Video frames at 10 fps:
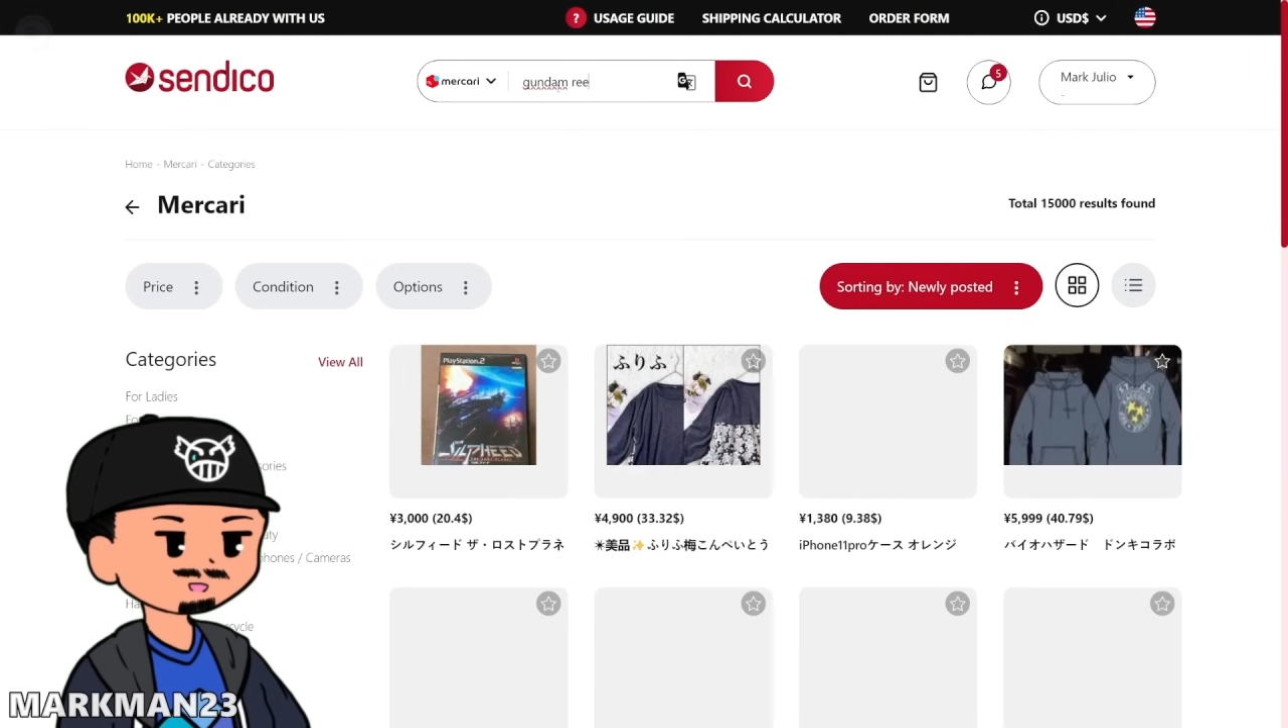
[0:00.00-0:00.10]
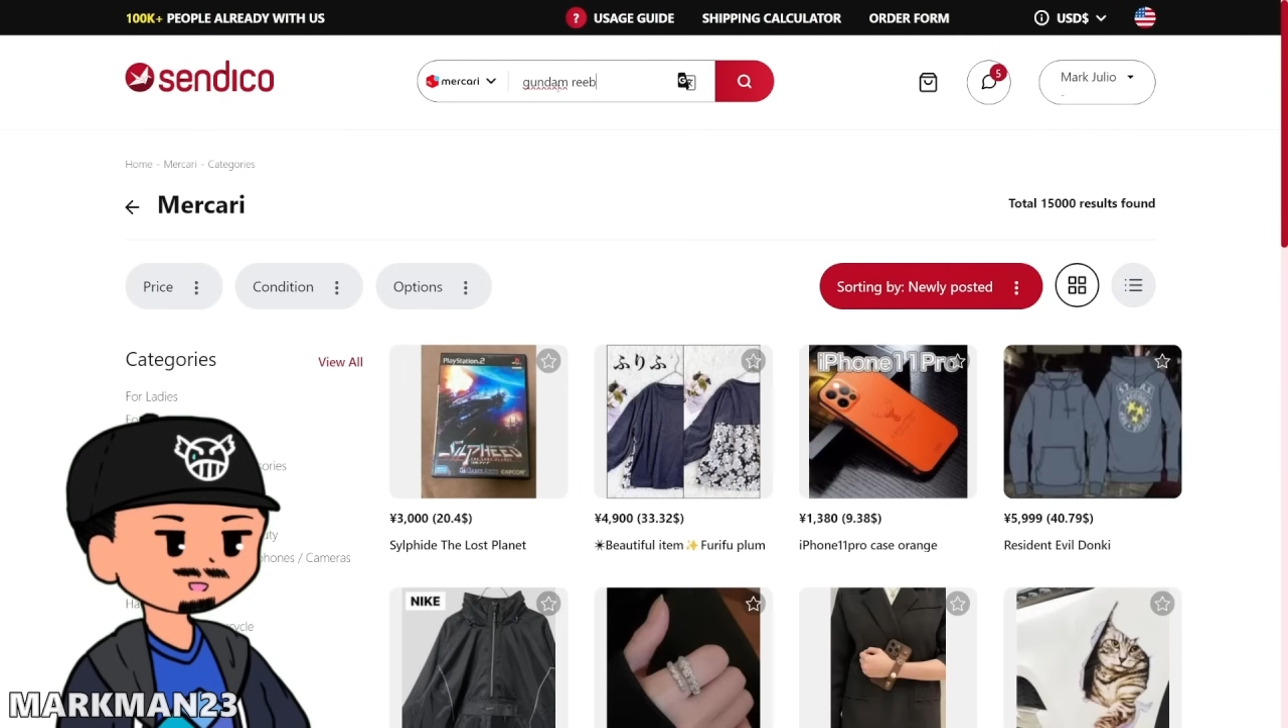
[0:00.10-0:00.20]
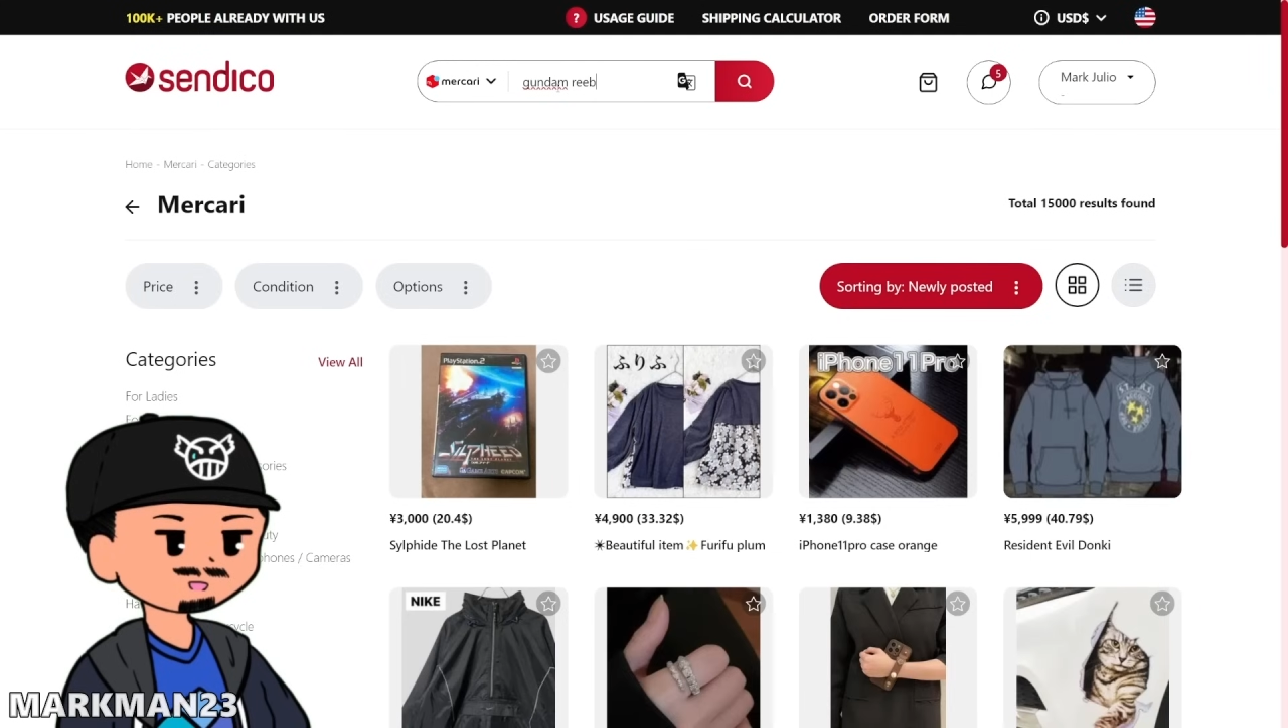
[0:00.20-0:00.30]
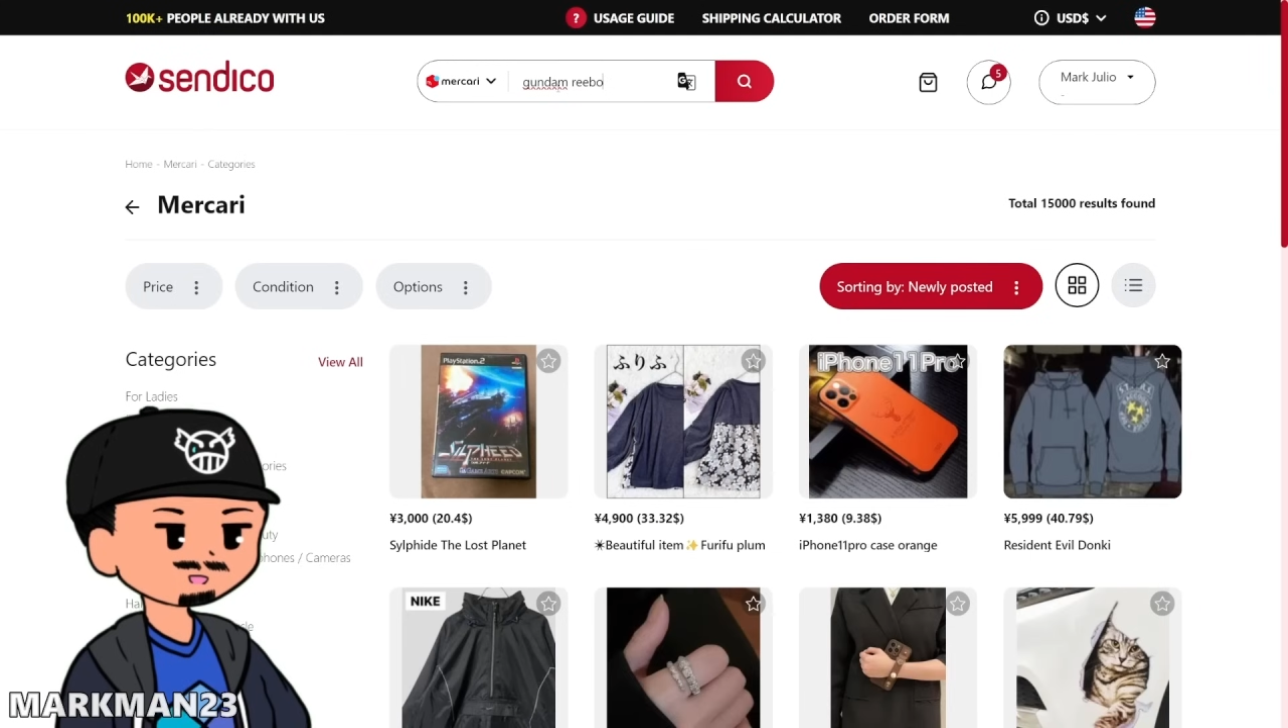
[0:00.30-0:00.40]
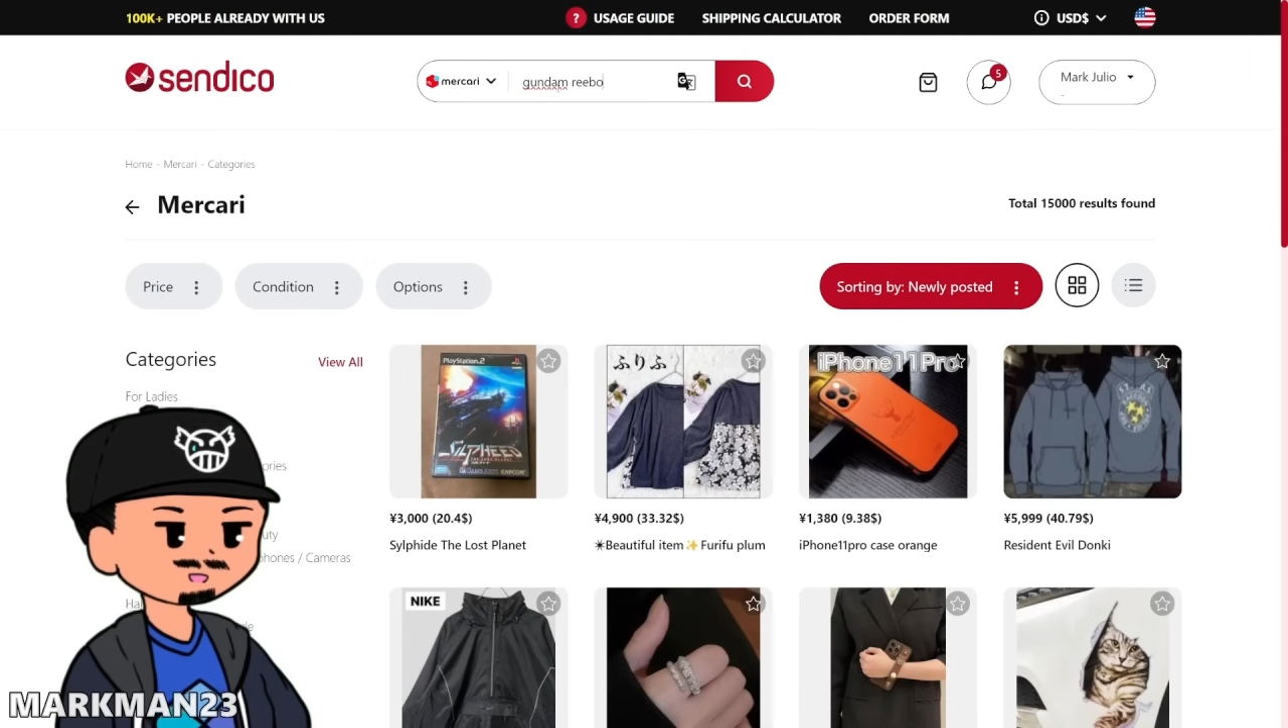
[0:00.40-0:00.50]

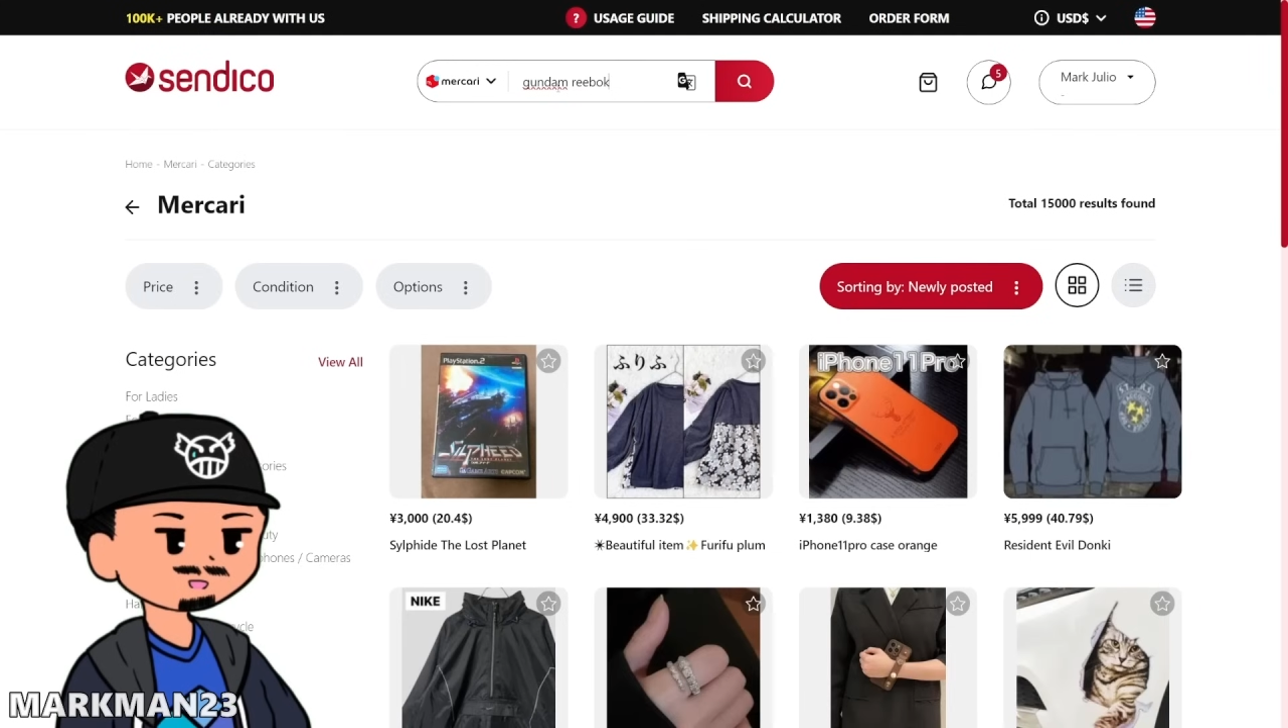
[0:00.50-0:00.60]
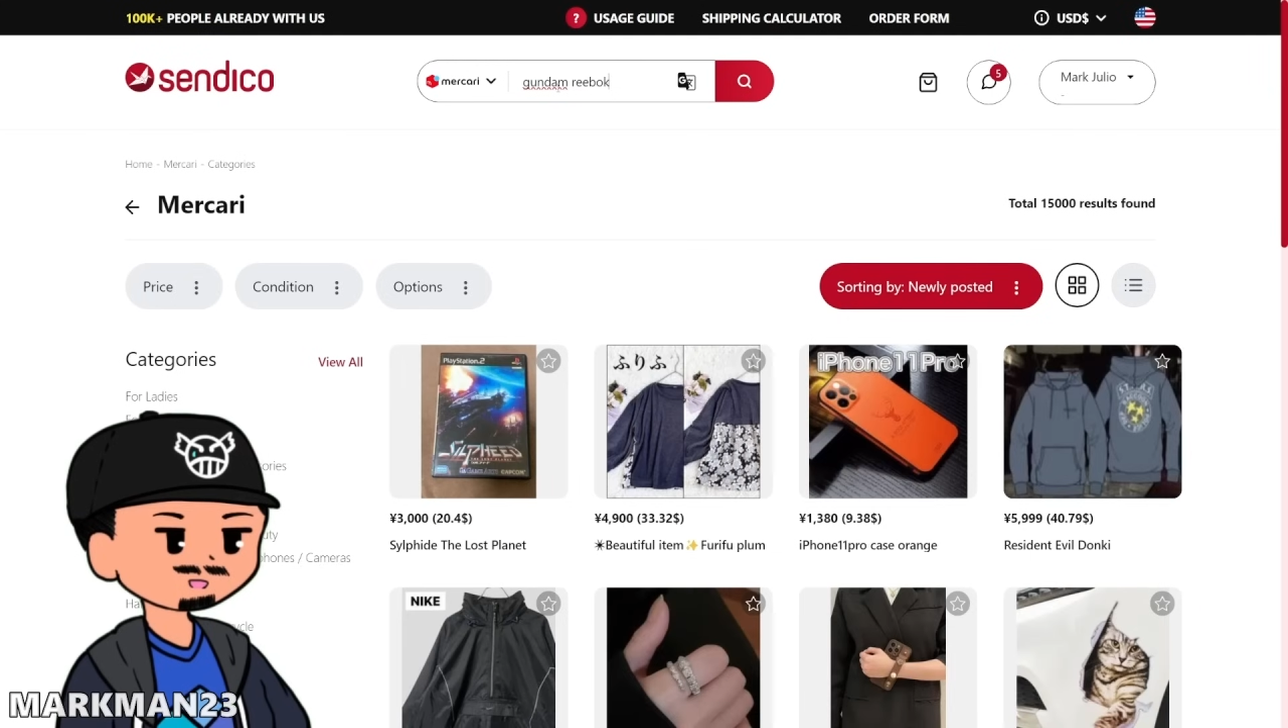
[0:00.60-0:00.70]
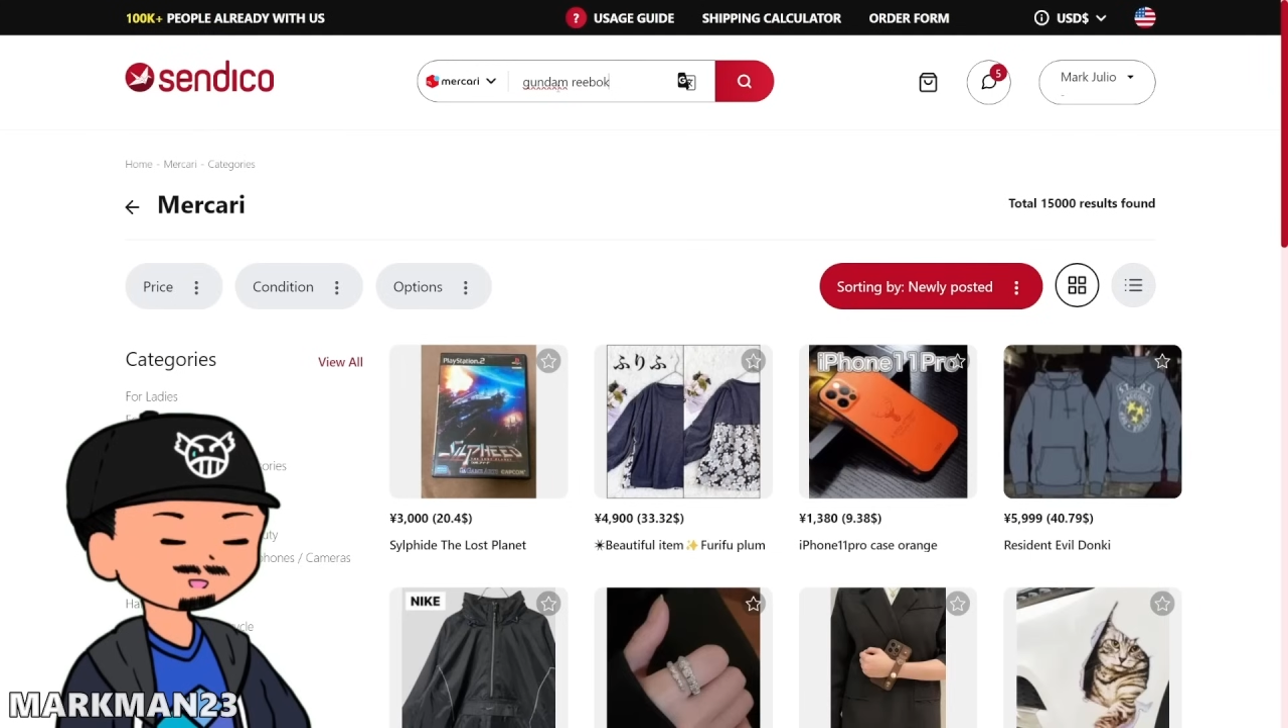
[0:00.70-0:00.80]
helps you purchase